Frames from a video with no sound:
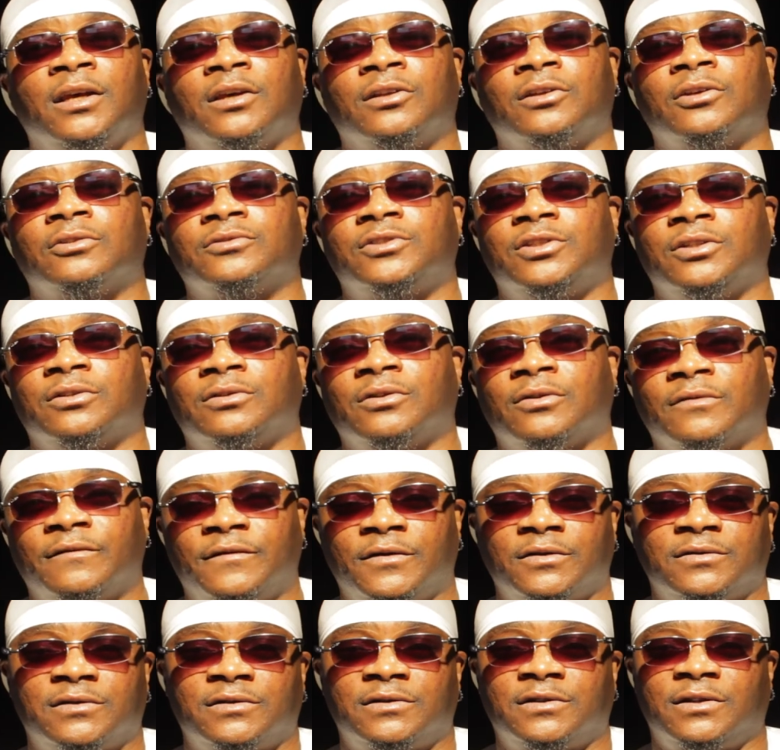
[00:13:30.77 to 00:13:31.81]
no chill, no
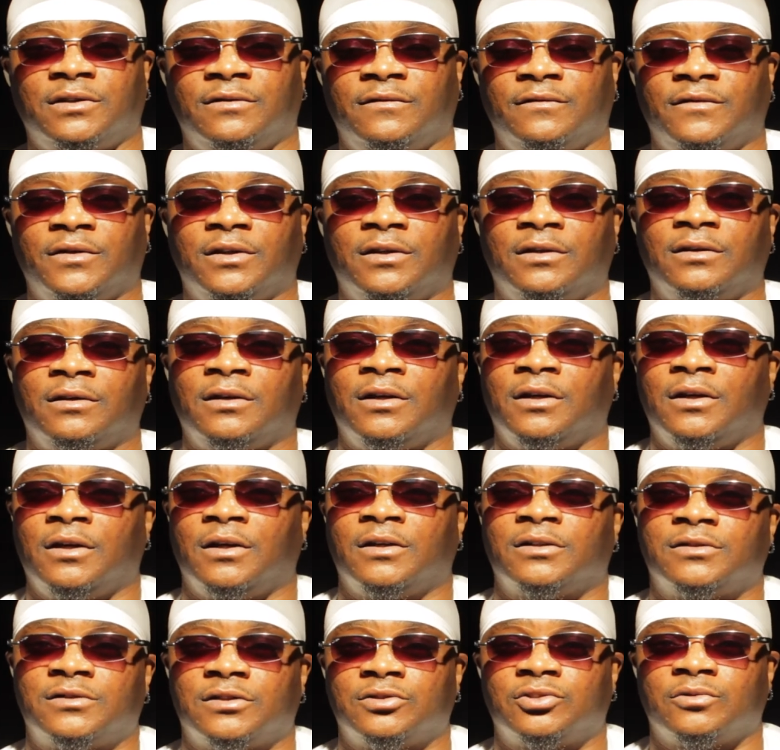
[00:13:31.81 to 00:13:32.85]
filter TV
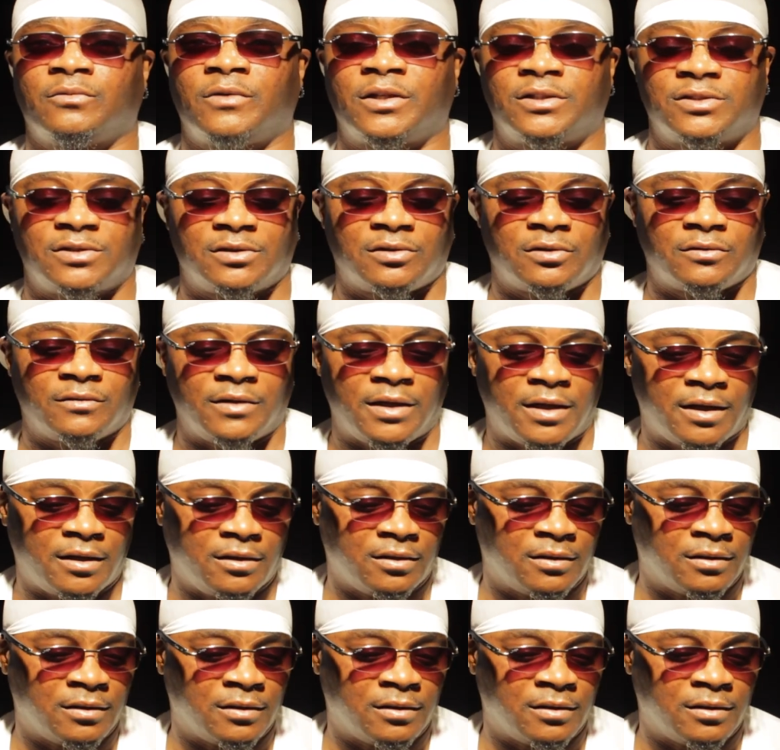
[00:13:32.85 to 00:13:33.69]
situation on that.